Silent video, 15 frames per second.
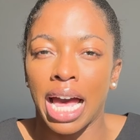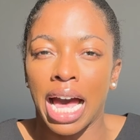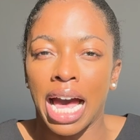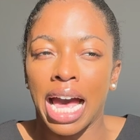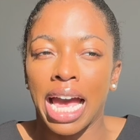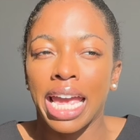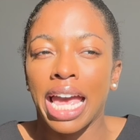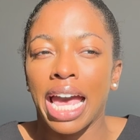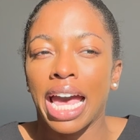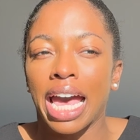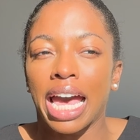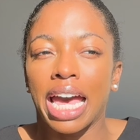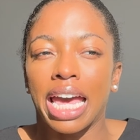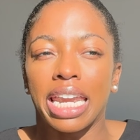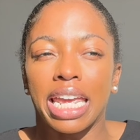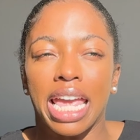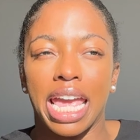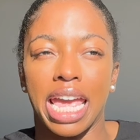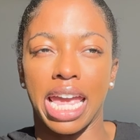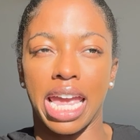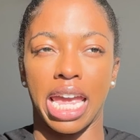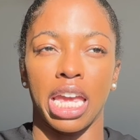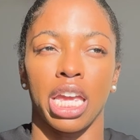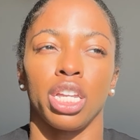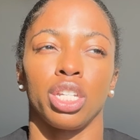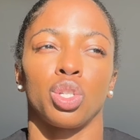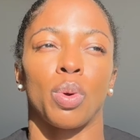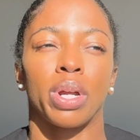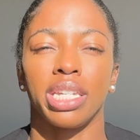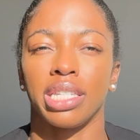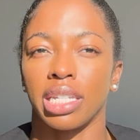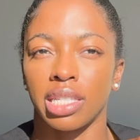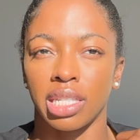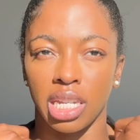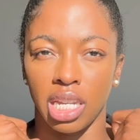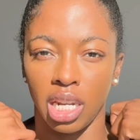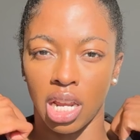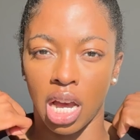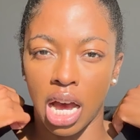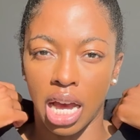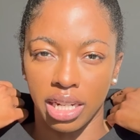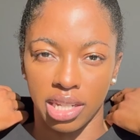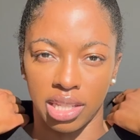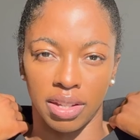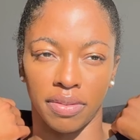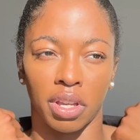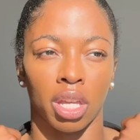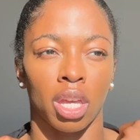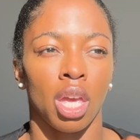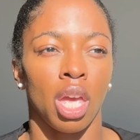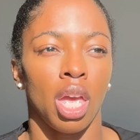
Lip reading: I had a 2016 Honda Civic.